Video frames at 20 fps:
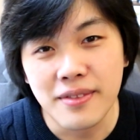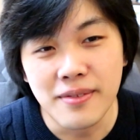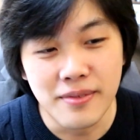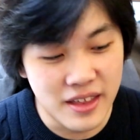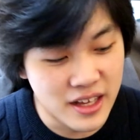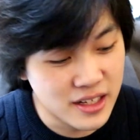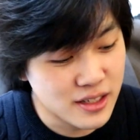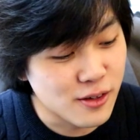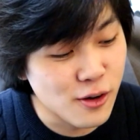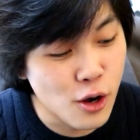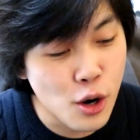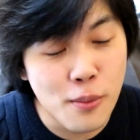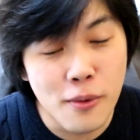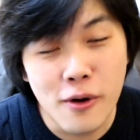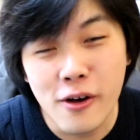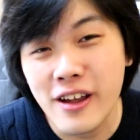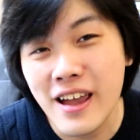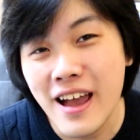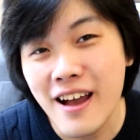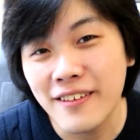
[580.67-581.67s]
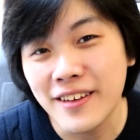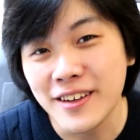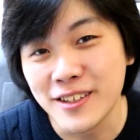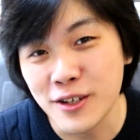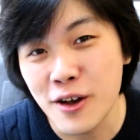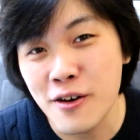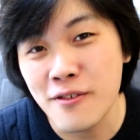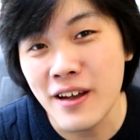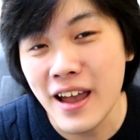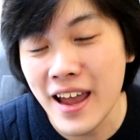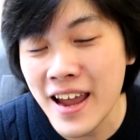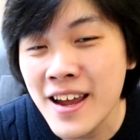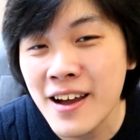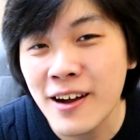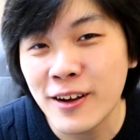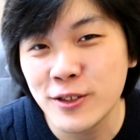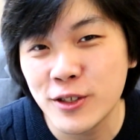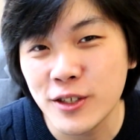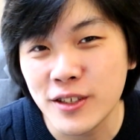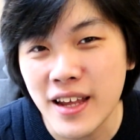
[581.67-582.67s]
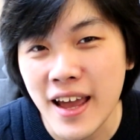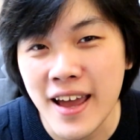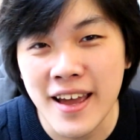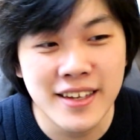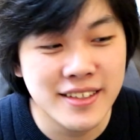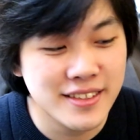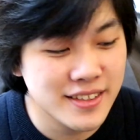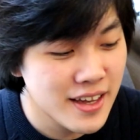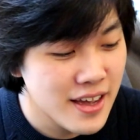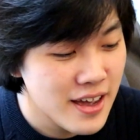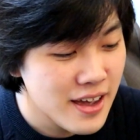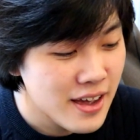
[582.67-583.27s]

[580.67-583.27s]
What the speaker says: this global account is over 800 days,